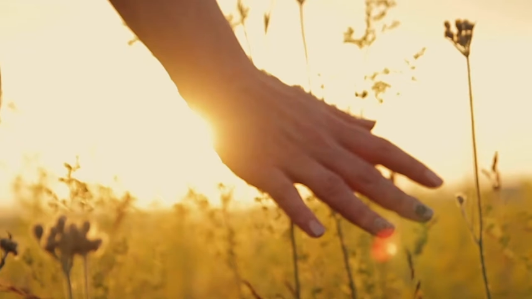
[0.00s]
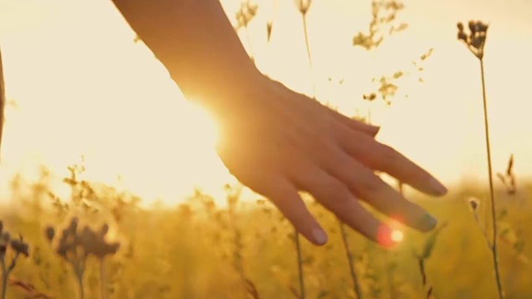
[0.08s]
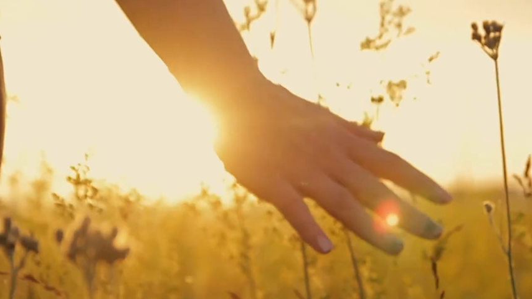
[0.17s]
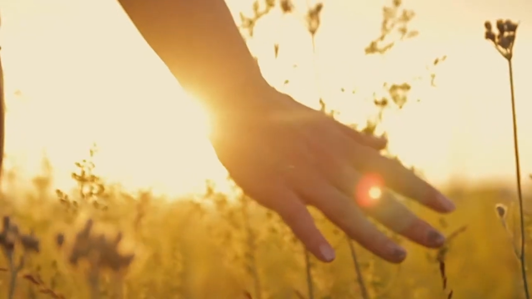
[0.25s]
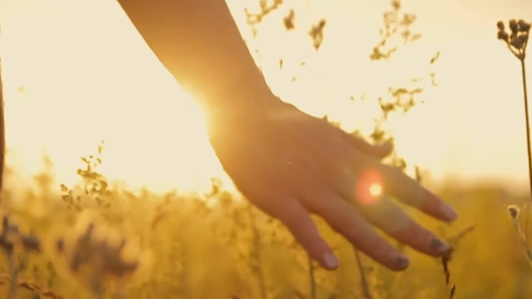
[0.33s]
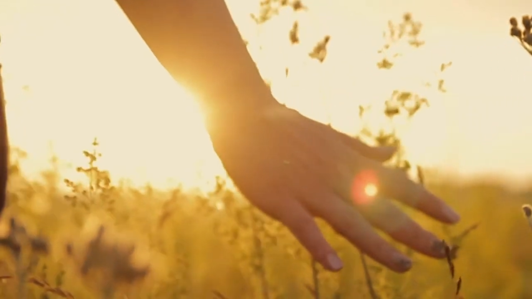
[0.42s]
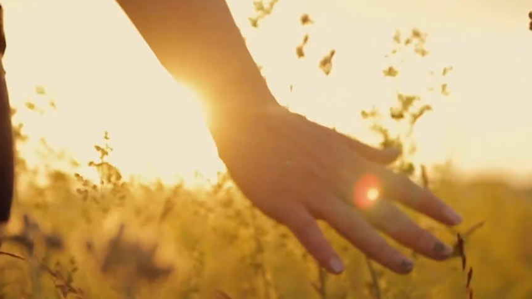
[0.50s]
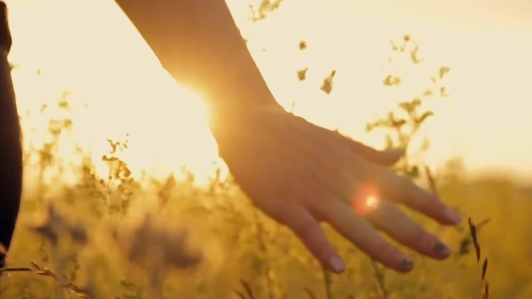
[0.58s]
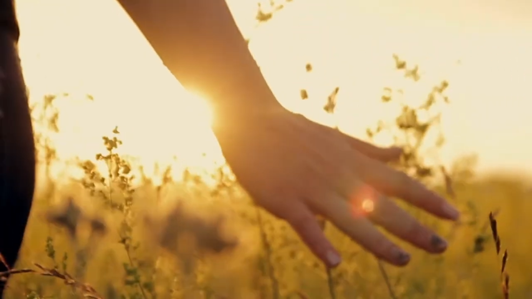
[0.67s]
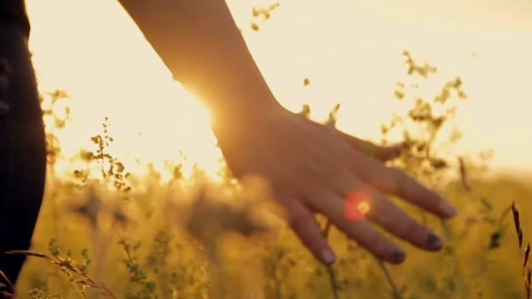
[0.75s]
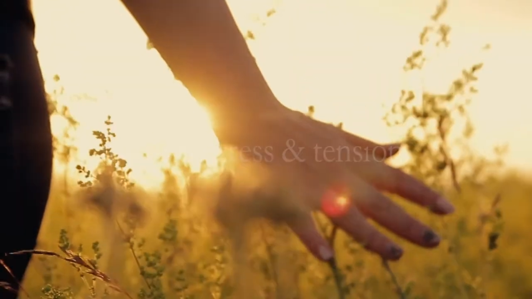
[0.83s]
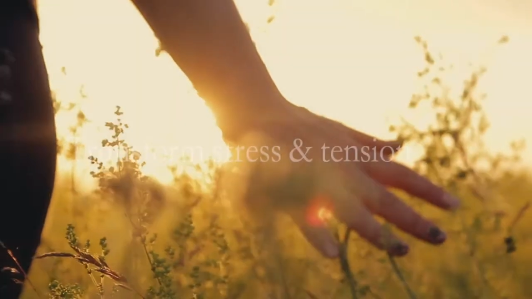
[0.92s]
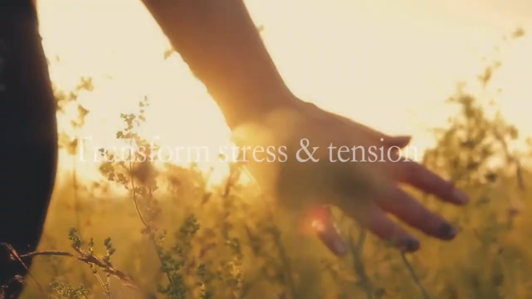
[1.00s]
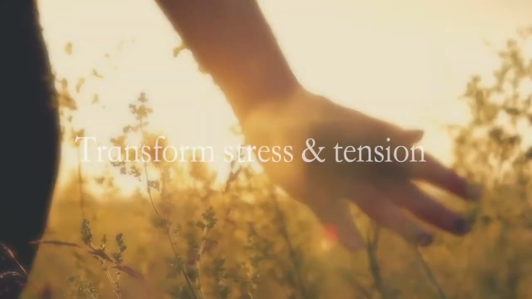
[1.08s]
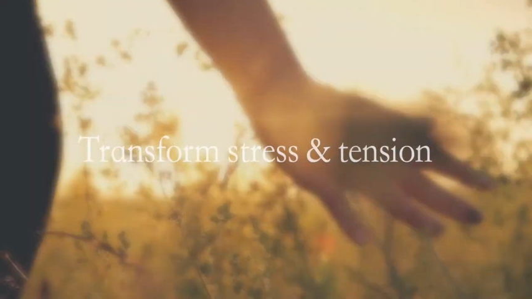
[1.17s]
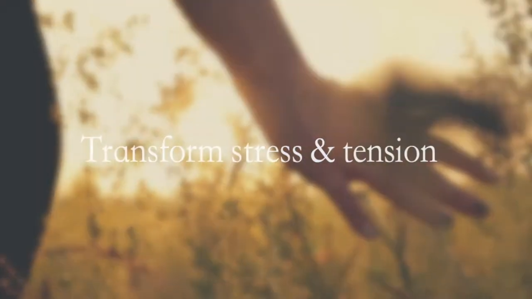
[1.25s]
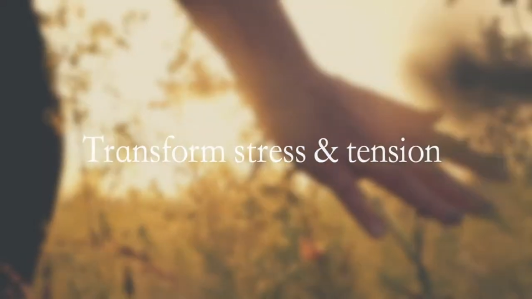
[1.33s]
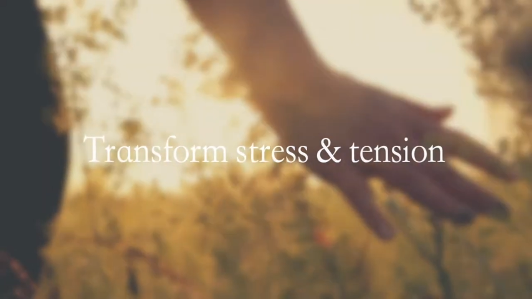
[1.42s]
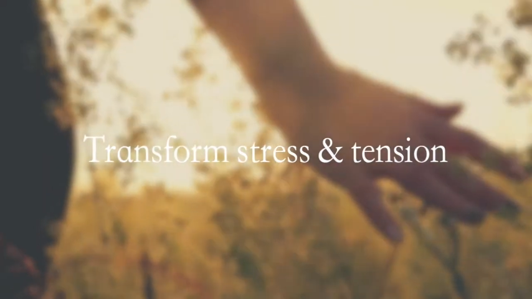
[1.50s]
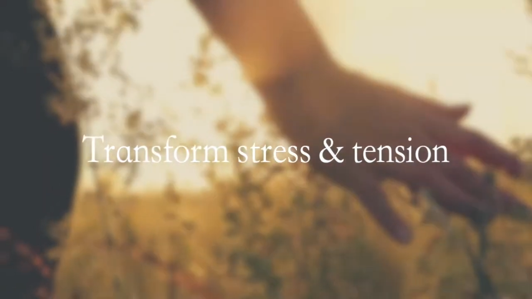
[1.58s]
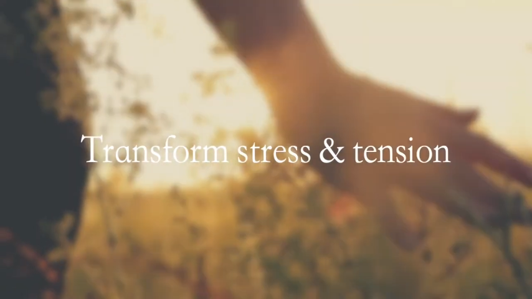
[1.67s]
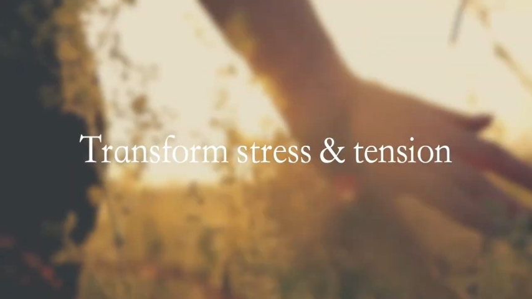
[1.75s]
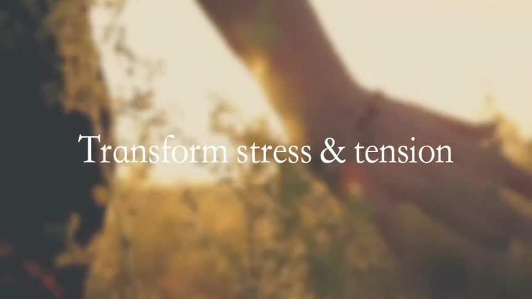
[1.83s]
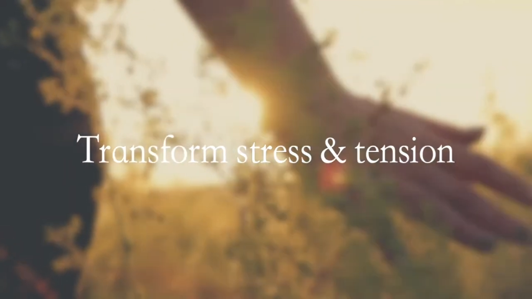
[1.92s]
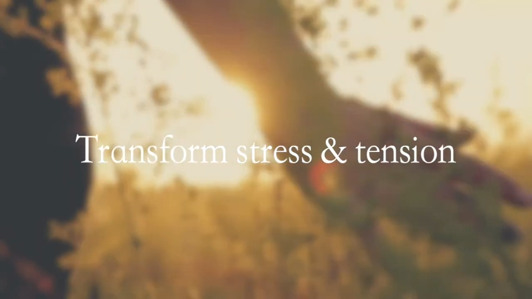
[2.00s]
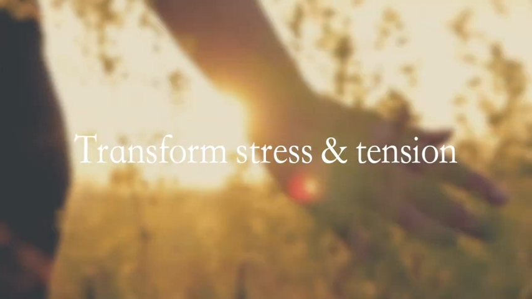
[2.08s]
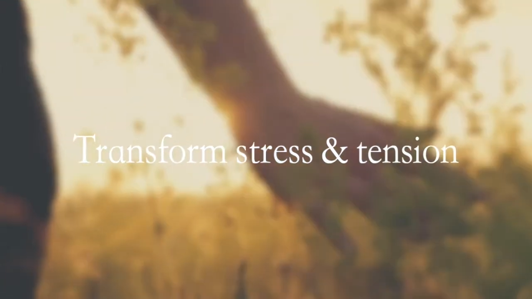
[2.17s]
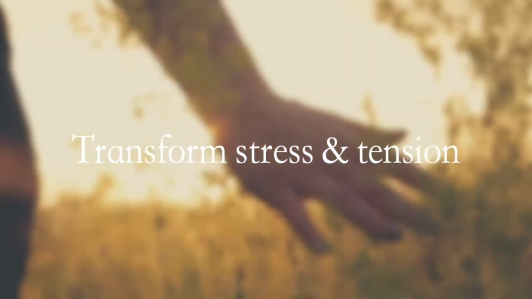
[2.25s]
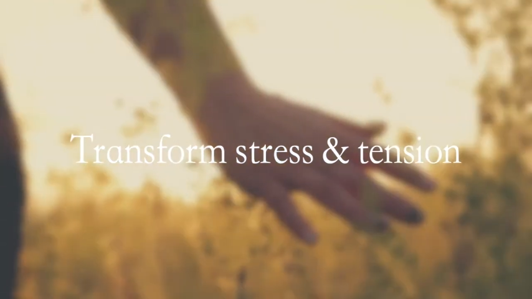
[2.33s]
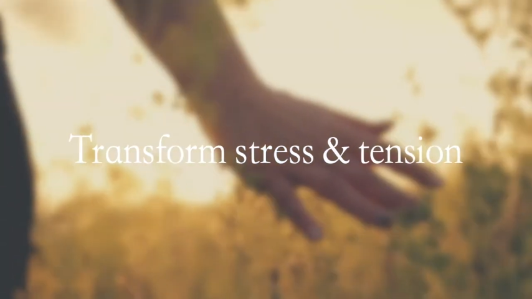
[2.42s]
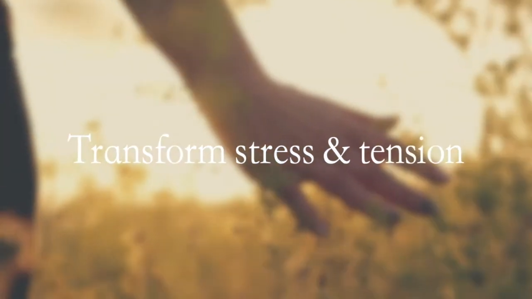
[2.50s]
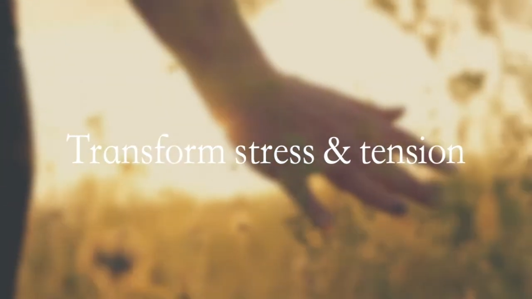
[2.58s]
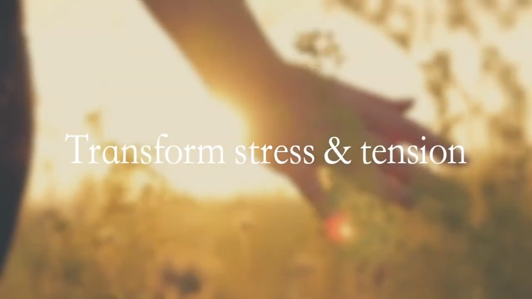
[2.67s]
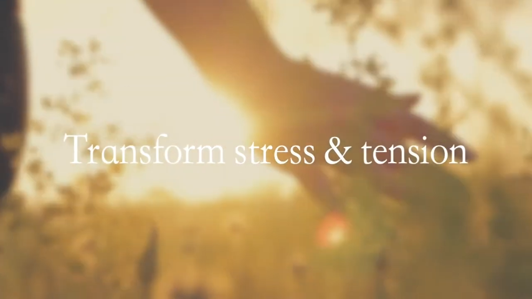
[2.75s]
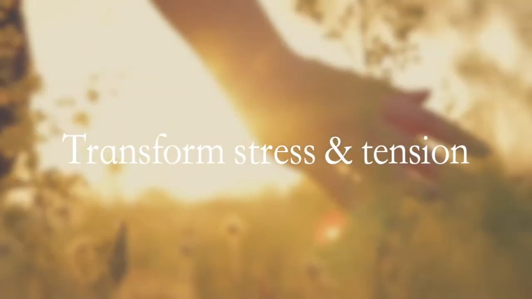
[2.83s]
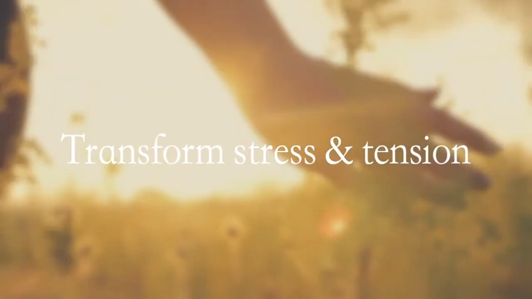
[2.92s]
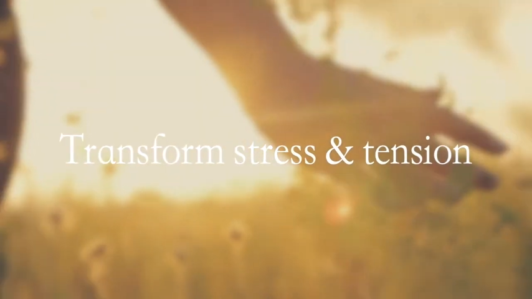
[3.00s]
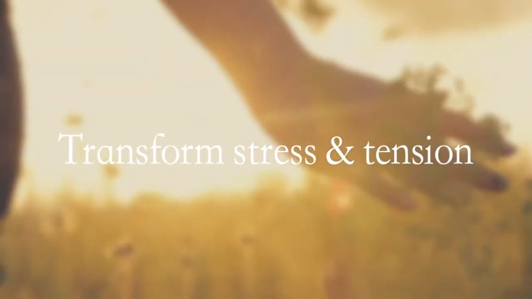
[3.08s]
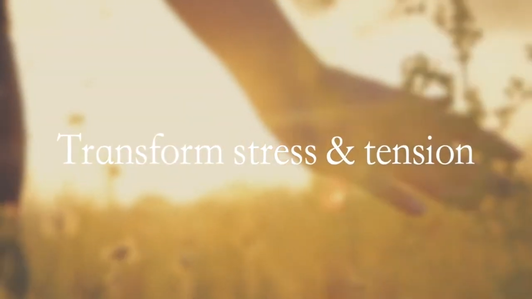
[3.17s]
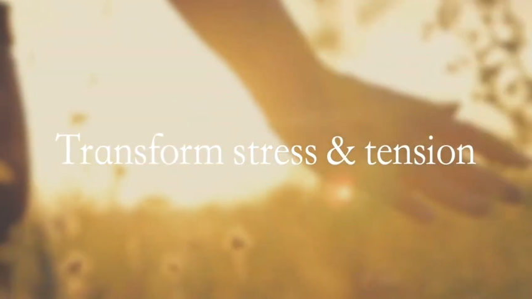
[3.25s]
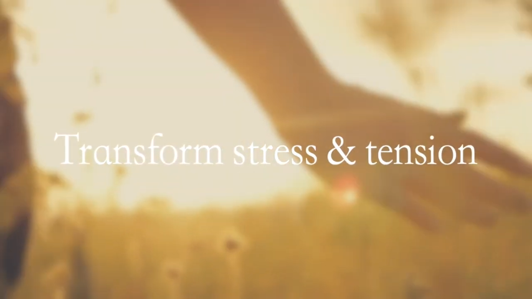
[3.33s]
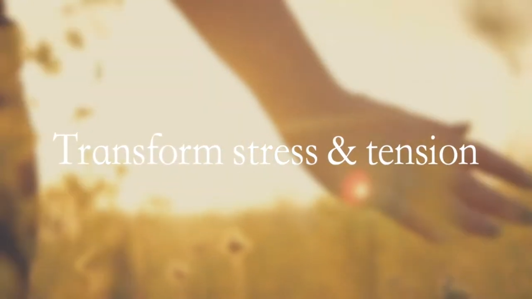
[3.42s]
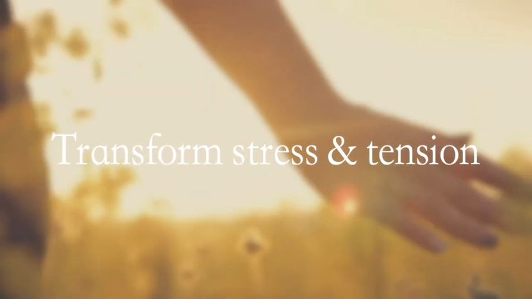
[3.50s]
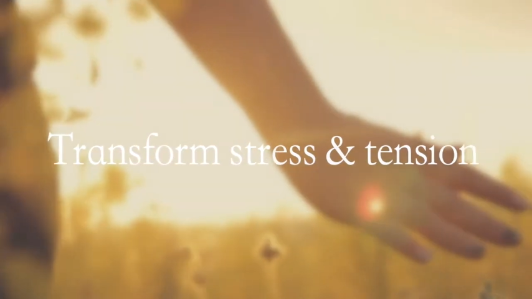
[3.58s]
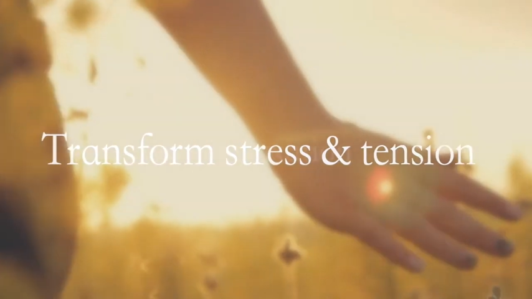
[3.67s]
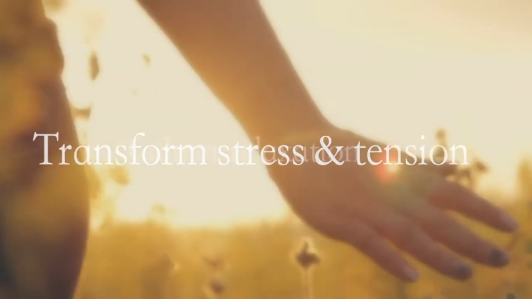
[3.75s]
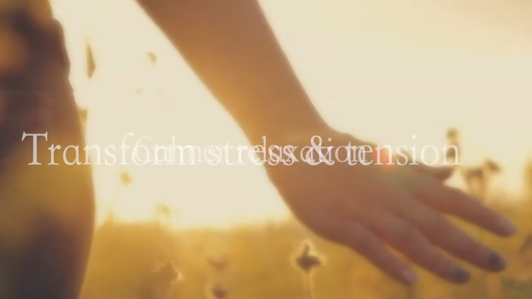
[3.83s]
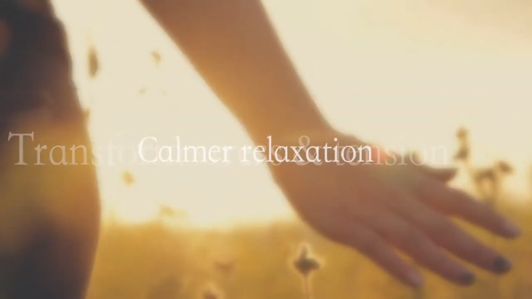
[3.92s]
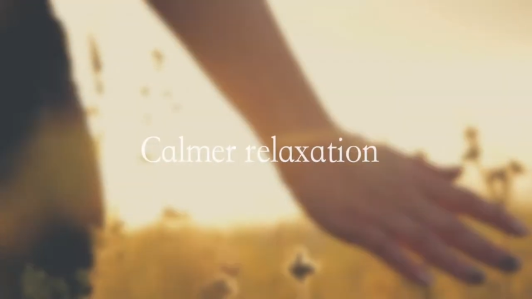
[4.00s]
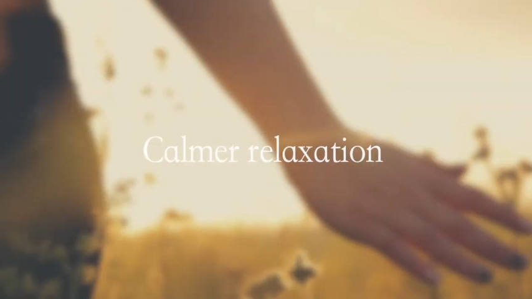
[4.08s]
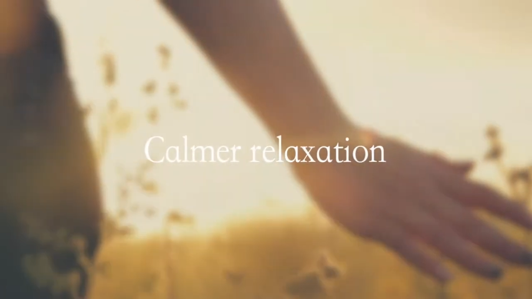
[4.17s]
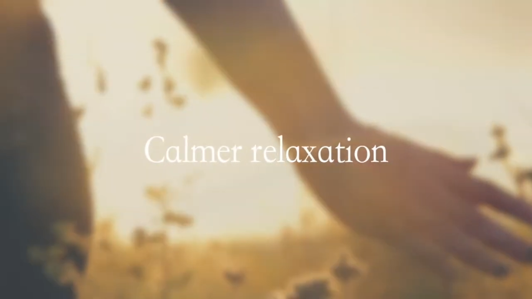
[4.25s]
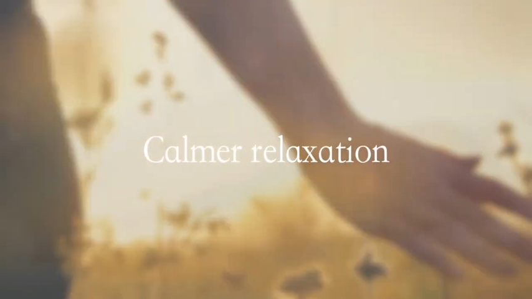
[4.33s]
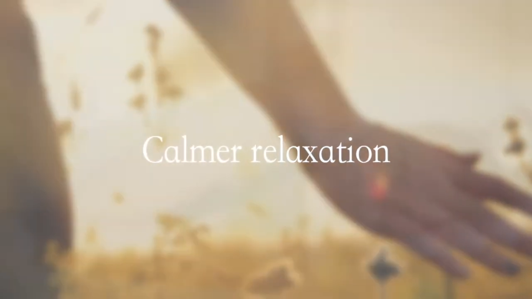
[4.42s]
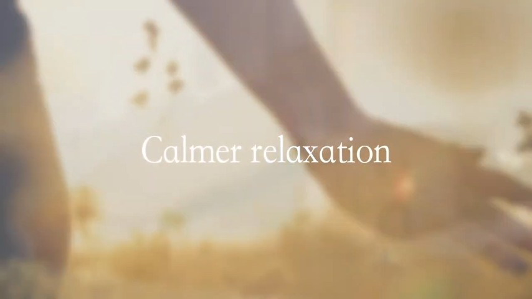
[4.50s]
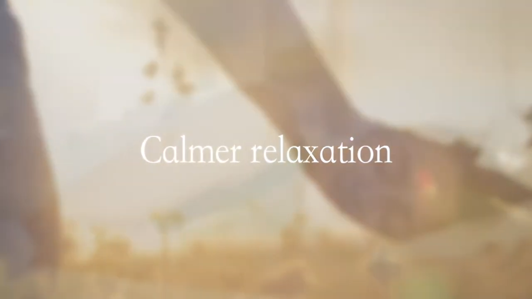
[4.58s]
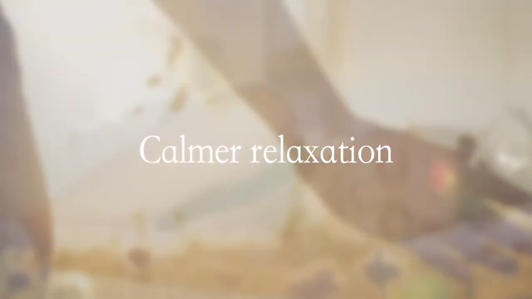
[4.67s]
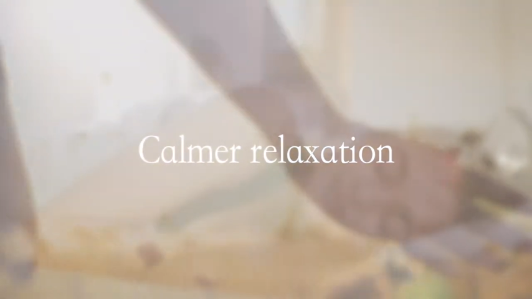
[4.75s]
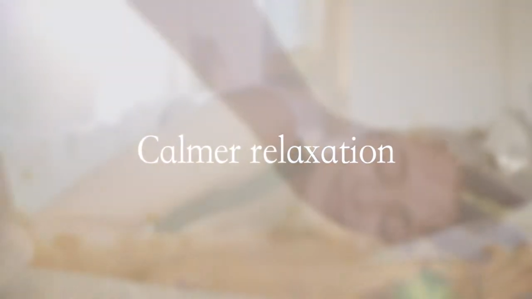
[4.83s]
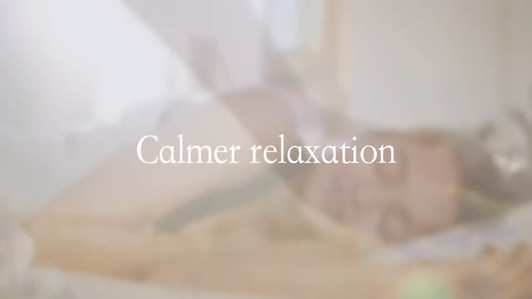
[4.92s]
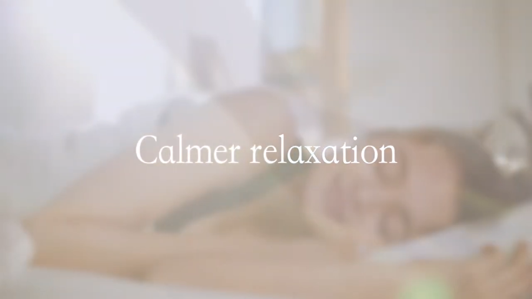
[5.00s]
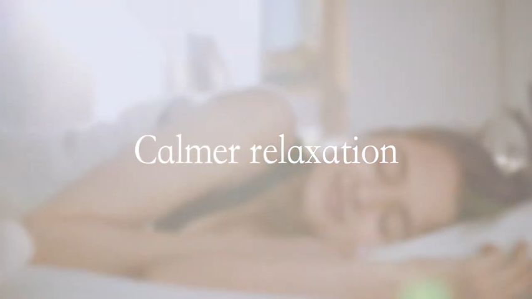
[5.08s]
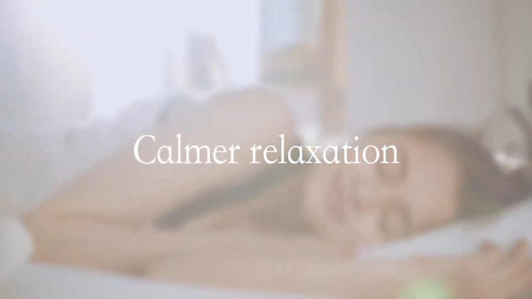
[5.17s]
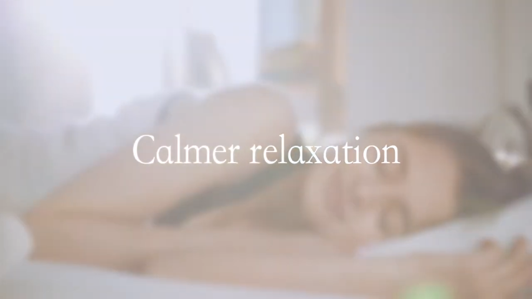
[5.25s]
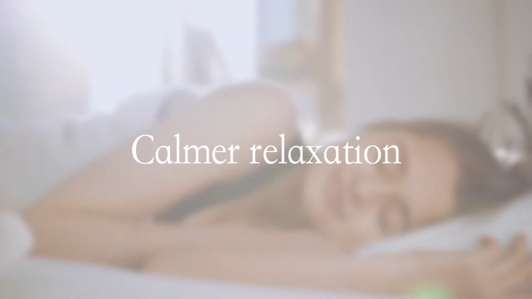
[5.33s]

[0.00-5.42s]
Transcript: Nobody's mouth can be seen.